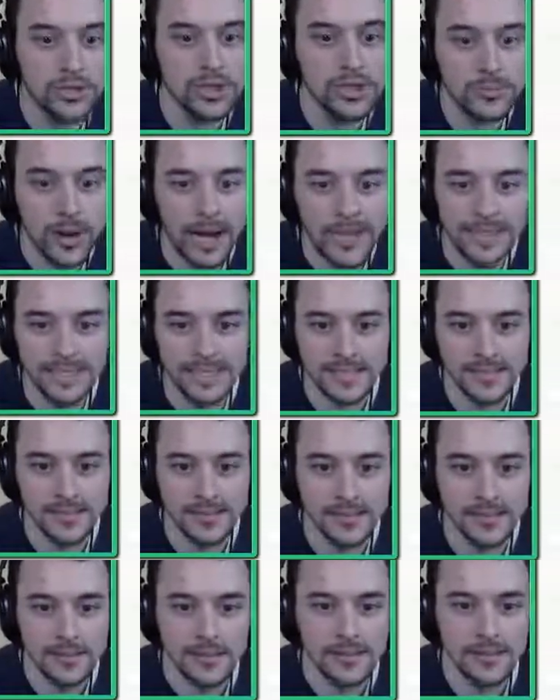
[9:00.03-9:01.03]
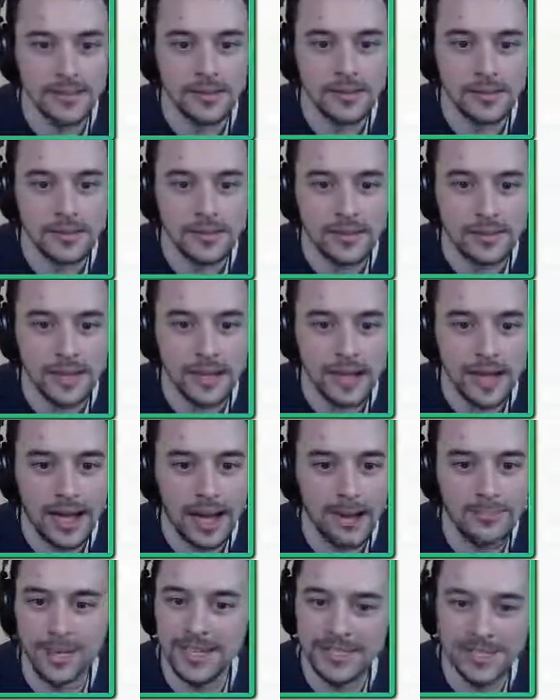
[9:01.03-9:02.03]
good rest.
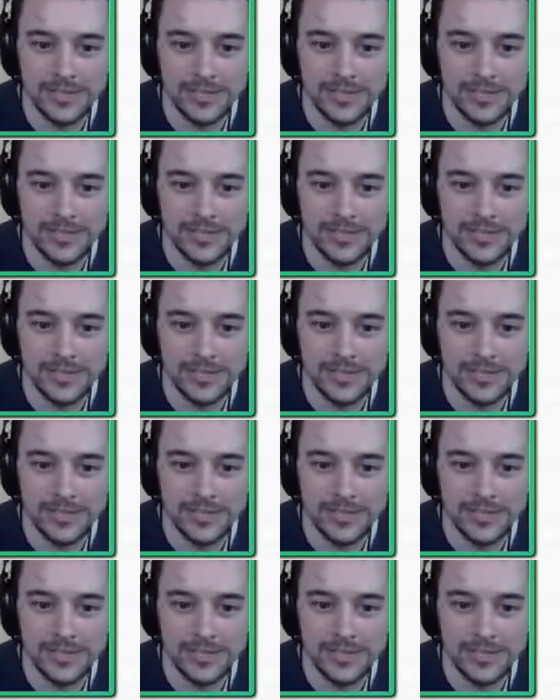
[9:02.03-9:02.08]
I'm not sure.